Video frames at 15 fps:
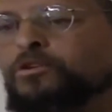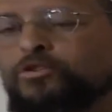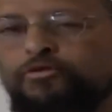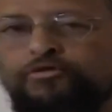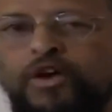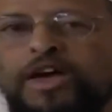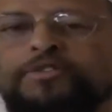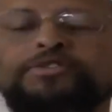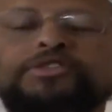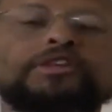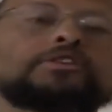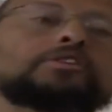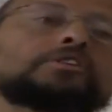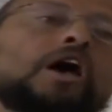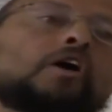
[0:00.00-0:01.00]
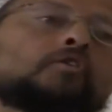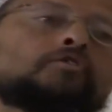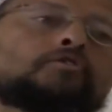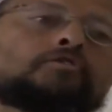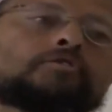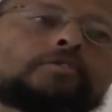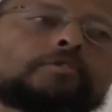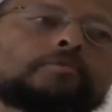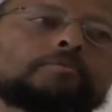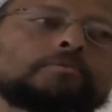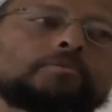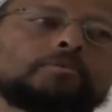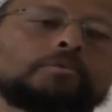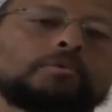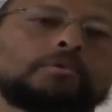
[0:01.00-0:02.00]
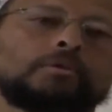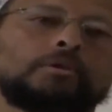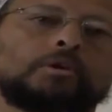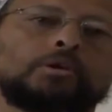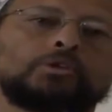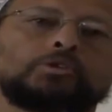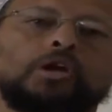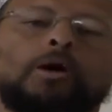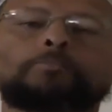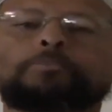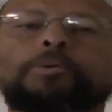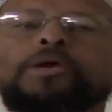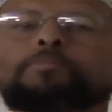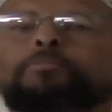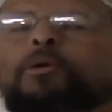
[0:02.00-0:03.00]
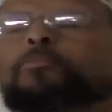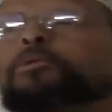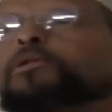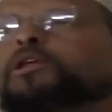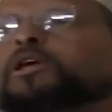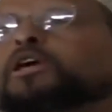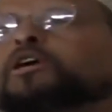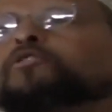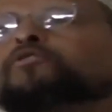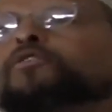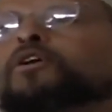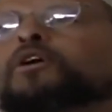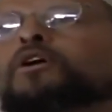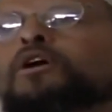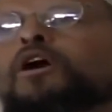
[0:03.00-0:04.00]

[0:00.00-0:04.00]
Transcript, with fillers: Is faith itself. Some people believe